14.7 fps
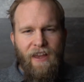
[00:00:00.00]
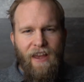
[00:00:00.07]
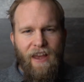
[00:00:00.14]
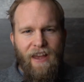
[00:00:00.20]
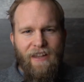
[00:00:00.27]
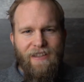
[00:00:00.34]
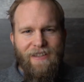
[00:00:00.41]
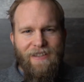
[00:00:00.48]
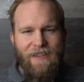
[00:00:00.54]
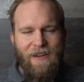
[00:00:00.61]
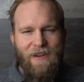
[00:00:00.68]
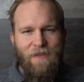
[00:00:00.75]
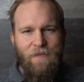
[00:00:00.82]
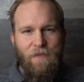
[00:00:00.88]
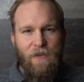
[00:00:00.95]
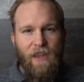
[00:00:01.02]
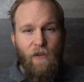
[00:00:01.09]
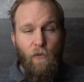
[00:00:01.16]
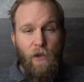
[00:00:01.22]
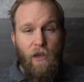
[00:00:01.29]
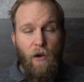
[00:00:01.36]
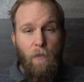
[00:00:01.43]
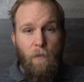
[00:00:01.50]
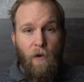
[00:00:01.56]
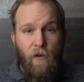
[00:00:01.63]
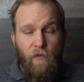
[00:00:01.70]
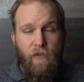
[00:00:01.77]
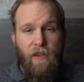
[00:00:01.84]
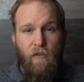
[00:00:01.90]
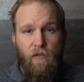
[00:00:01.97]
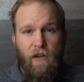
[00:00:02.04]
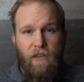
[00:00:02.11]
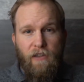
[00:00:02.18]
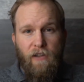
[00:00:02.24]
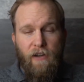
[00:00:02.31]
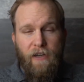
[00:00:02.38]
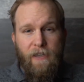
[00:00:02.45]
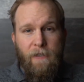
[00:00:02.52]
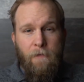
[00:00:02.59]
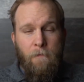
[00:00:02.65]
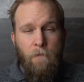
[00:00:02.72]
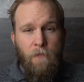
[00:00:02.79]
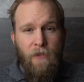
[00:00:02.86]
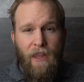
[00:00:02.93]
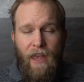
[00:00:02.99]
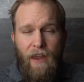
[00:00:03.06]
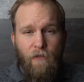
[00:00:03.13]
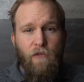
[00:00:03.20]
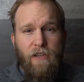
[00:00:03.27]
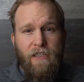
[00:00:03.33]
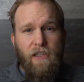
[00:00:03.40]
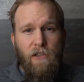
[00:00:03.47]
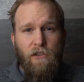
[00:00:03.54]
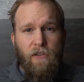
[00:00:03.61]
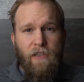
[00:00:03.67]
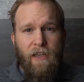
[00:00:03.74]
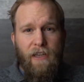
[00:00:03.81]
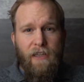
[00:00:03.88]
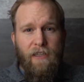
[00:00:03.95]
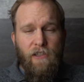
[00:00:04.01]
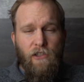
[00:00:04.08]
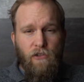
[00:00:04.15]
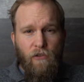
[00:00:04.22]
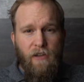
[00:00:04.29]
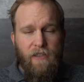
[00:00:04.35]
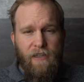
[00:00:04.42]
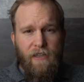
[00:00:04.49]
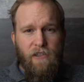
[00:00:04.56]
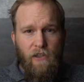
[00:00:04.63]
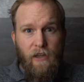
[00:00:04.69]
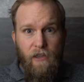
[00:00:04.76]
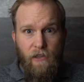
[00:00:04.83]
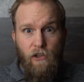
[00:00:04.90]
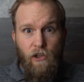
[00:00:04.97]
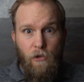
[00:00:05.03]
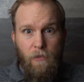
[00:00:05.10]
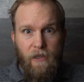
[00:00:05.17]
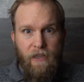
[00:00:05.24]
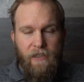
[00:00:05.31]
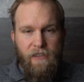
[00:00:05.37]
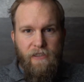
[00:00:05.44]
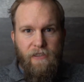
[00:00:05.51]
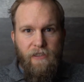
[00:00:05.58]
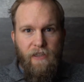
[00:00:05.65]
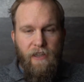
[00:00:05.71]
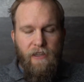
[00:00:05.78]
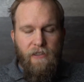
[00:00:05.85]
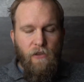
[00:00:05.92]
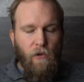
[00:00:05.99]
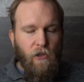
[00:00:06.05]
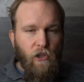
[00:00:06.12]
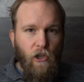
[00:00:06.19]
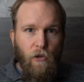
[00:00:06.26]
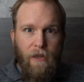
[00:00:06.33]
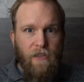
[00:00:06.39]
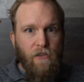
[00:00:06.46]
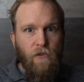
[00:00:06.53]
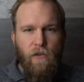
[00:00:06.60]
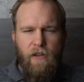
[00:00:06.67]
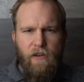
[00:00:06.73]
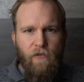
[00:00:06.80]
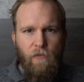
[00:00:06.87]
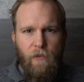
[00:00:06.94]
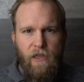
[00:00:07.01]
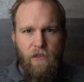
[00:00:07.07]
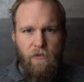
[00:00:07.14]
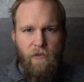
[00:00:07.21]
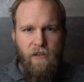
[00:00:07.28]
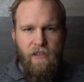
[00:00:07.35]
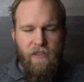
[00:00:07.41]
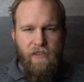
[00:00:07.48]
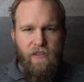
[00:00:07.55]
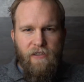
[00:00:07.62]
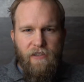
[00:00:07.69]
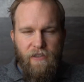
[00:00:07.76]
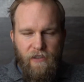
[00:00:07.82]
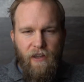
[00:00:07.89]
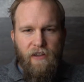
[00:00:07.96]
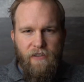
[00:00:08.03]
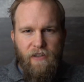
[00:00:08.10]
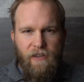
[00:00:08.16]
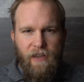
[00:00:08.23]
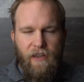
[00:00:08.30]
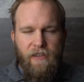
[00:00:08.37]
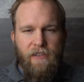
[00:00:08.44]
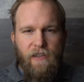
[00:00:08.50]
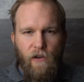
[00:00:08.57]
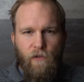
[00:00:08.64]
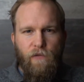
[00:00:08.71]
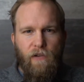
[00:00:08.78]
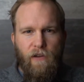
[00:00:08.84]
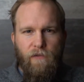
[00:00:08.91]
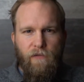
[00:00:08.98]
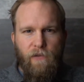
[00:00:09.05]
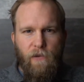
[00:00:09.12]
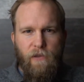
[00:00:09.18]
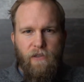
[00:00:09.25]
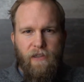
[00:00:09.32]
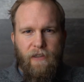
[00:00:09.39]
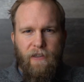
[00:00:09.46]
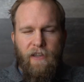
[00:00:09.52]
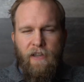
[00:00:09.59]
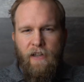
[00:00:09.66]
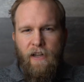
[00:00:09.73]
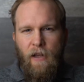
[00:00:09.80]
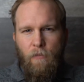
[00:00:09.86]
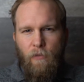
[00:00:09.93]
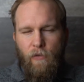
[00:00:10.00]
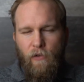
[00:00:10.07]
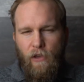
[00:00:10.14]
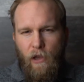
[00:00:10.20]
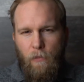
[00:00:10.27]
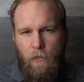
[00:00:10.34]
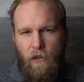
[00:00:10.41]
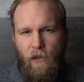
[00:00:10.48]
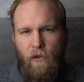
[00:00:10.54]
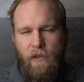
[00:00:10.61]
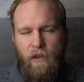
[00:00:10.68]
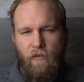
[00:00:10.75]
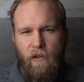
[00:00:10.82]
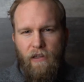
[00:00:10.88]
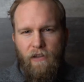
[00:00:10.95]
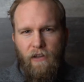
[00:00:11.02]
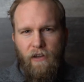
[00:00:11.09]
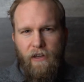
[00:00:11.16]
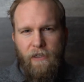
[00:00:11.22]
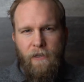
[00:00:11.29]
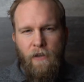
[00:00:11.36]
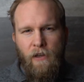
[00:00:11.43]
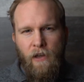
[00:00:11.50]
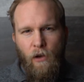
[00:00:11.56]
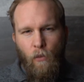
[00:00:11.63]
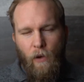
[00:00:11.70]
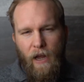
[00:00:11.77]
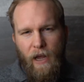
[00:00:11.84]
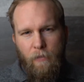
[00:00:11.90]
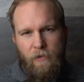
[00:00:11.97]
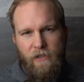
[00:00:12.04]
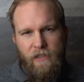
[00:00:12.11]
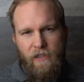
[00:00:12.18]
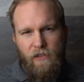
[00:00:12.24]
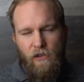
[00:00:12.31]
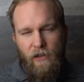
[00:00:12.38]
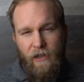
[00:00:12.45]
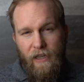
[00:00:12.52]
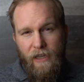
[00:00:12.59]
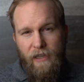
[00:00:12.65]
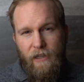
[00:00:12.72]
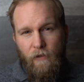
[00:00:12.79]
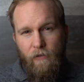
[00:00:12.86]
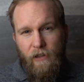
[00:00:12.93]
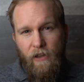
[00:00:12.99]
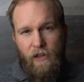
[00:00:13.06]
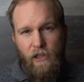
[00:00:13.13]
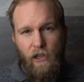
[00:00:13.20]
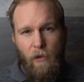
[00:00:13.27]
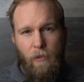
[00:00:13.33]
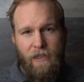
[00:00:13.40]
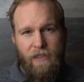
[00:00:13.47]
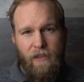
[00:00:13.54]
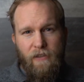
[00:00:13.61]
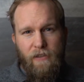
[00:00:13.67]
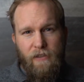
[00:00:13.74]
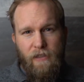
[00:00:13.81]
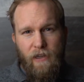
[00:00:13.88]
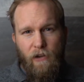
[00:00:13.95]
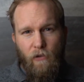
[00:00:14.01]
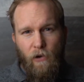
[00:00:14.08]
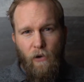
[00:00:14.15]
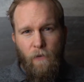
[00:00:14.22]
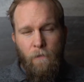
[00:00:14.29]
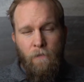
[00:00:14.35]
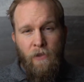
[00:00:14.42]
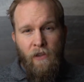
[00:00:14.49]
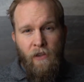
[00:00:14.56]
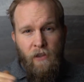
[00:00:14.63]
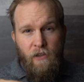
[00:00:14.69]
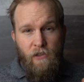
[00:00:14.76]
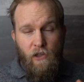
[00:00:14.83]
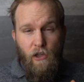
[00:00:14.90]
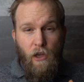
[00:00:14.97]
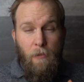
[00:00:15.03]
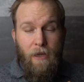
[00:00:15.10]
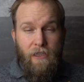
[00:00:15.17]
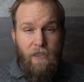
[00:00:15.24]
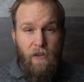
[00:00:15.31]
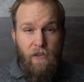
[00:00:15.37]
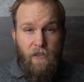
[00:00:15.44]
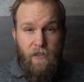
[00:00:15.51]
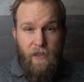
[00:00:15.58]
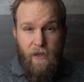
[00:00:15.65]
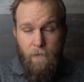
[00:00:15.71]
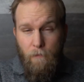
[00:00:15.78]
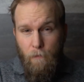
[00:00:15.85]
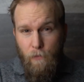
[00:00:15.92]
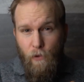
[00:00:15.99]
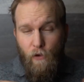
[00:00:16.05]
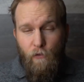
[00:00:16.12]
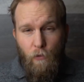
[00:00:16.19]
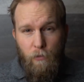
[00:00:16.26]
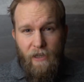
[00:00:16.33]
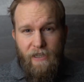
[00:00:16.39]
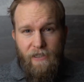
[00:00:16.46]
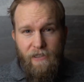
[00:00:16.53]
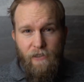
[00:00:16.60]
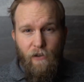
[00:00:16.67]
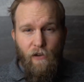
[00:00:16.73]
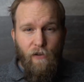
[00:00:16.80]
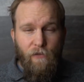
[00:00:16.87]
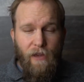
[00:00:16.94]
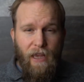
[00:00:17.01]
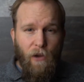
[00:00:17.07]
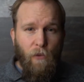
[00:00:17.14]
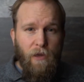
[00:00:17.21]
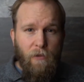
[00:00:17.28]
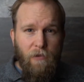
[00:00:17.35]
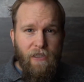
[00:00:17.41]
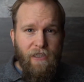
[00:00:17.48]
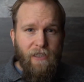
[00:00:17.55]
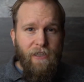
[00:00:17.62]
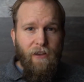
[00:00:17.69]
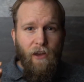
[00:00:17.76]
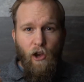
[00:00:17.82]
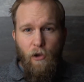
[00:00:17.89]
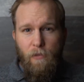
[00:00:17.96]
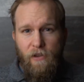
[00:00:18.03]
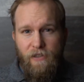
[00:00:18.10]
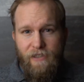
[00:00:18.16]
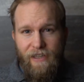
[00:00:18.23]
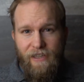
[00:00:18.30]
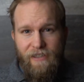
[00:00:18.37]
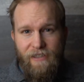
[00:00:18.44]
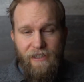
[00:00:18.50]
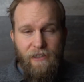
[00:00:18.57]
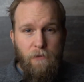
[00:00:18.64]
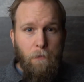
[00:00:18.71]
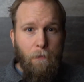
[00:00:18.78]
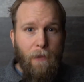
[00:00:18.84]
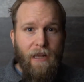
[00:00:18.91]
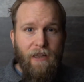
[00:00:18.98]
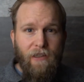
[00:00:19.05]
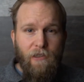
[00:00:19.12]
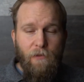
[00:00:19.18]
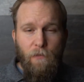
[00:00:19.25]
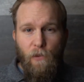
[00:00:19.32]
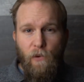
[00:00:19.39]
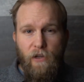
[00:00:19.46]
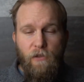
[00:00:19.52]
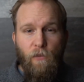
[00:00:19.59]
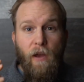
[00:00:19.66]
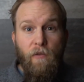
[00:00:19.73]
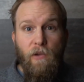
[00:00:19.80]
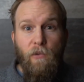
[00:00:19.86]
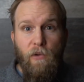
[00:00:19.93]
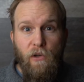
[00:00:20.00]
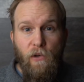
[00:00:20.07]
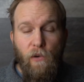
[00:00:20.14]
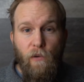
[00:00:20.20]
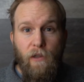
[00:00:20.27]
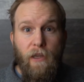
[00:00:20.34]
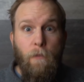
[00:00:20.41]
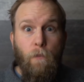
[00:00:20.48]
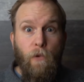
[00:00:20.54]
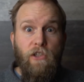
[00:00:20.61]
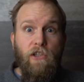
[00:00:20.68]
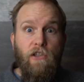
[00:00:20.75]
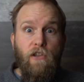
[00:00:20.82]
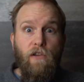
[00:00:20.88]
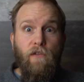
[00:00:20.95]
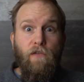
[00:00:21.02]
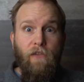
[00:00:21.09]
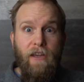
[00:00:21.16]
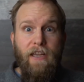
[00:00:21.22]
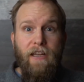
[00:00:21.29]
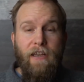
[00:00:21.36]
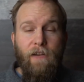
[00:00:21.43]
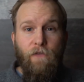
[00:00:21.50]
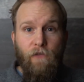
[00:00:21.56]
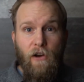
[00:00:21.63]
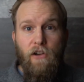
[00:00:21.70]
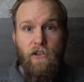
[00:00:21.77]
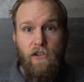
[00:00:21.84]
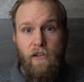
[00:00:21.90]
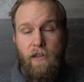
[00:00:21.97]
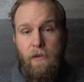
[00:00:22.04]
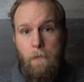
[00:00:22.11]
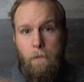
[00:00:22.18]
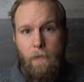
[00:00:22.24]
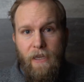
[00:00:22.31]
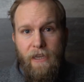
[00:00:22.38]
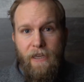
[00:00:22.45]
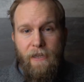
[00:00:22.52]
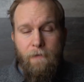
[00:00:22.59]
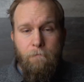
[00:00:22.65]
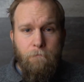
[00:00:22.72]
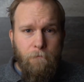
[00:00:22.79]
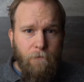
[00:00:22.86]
and if we go above that red line, every single day, stress and anxiety accumulates. So it accumulates in all the different ways we just discussed today. It's self-reinforcing. But if we go below that red line, what happens is you kind of hit that red line, you go back down to 0. So you go back down to that beautiful place of equanimity, homeostasis, balance, poise, whatever you want to call it, which is you feeling, functioning, being